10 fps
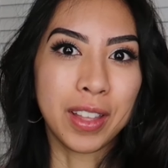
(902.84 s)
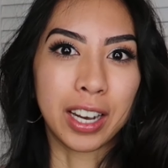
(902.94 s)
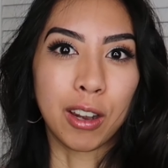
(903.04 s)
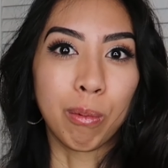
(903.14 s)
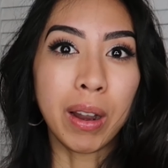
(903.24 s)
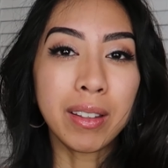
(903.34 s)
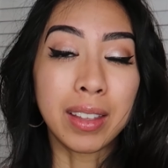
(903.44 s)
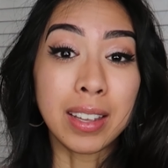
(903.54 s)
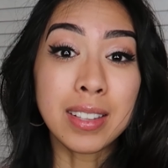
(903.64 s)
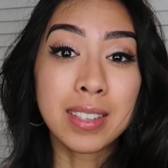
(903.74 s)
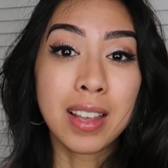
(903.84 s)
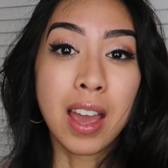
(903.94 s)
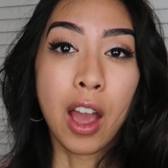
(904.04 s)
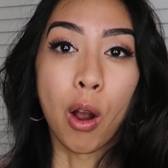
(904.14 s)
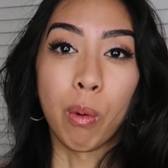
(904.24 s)
that I could wear this
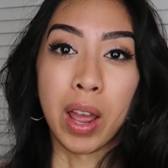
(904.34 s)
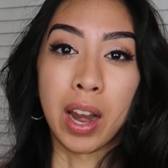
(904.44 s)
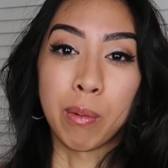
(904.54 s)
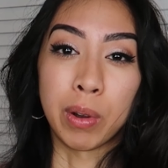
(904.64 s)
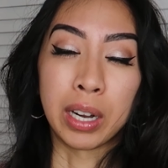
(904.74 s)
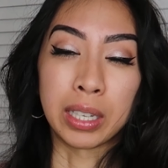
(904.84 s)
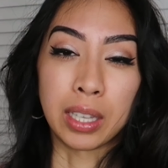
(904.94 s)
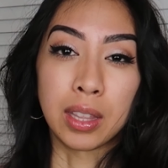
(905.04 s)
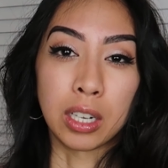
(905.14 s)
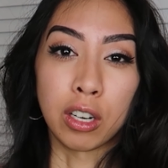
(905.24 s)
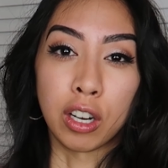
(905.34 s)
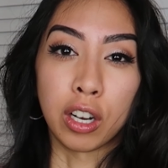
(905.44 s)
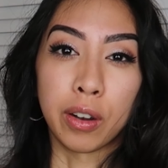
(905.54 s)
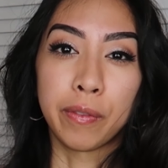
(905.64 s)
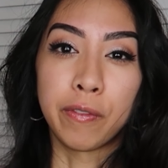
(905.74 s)
when I'm wearing like a
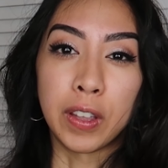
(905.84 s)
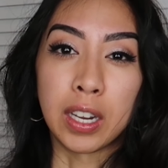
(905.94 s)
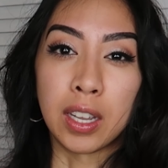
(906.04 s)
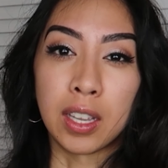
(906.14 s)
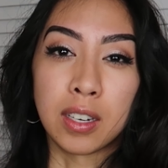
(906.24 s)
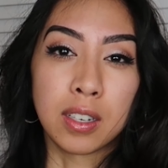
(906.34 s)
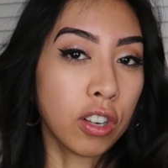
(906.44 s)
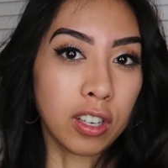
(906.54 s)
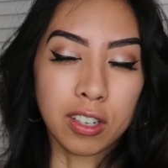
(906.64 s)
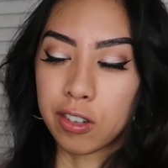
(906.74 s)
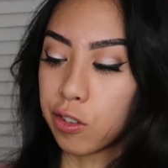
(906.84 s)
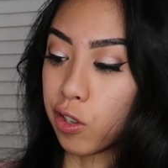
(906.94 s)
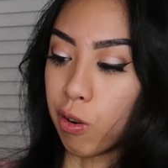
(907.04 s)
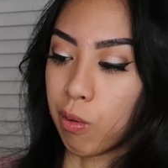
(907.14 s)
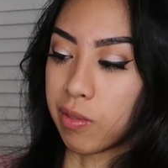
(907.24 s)
thicker fitted skirt.
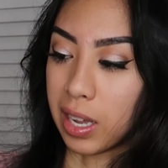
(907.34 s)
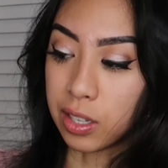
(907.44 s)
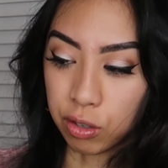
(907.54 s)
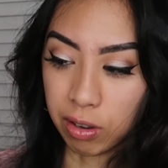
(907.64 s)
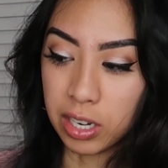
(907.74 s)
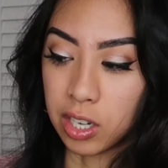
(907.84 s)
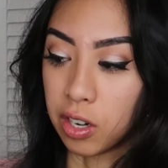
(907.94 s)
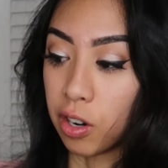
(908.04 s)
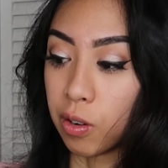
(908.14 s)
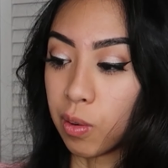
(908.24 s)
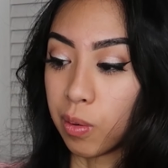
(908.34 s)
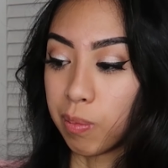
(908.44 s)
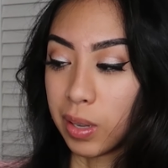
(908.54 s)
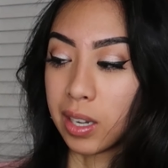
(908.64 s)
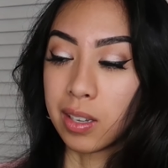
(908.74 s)
So that's great to know,
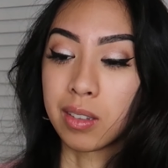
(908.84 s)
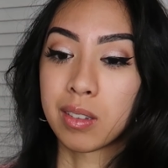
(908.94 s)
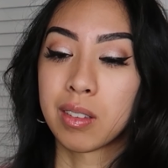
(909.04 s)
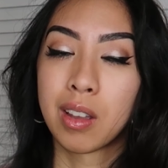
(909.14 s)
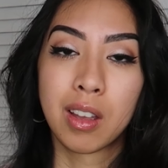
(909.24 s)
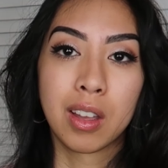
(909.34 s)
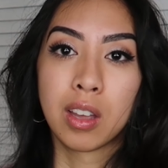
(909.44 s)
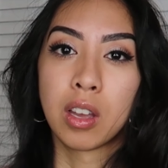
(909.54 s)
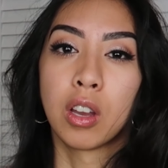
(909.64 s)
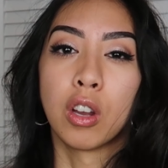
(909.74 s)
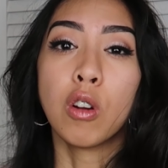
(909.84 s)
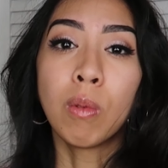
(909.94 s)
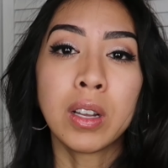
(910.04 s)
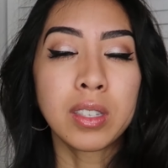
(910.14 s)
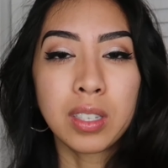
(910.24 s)
because who
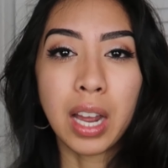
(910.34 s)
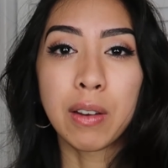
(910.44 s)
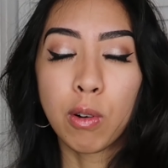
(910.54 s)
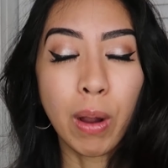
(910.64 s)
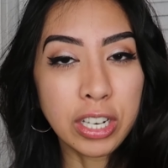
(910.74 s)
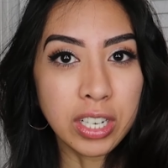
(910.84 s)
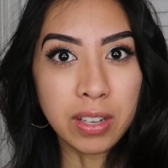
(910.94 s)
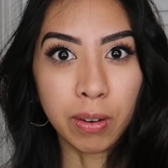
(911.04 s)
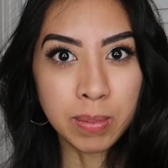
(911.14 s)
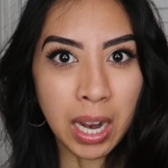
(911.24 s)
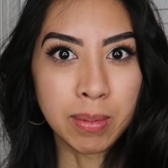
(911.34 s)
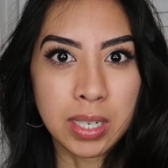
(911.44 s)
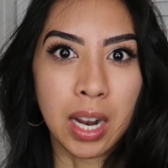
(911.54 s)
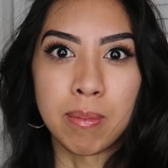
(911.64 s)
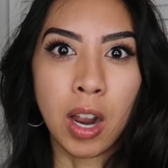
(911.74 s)
wants to have a wedgie from time to
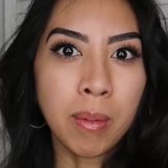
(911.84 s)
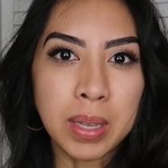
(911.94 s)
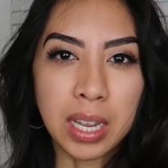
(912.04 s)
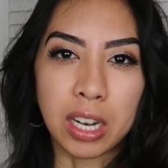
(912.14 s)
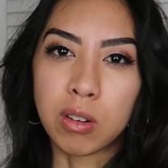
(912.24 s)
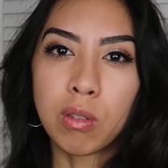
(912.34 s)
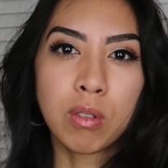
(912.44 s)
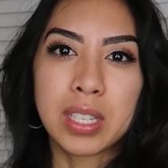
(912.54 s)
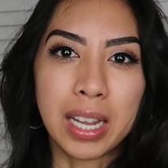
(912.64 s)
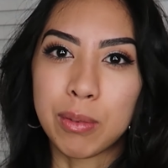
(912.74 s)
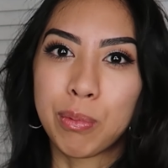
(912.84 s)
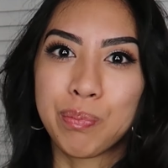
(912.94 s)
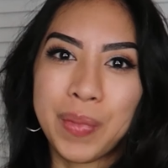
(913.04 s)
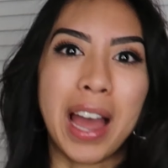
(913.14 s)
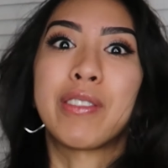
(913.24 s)
time? Not me. I don't always like
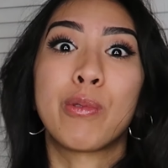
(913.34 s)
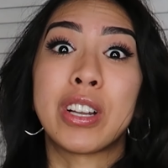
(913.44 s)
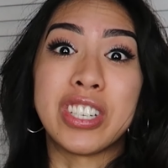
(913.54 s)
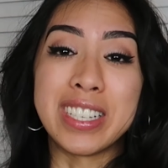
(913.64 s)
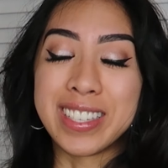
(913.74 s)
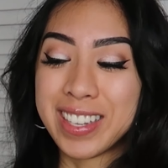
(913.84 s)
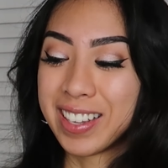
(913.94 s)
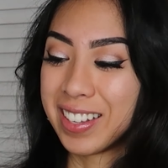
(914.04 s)
having wedgies.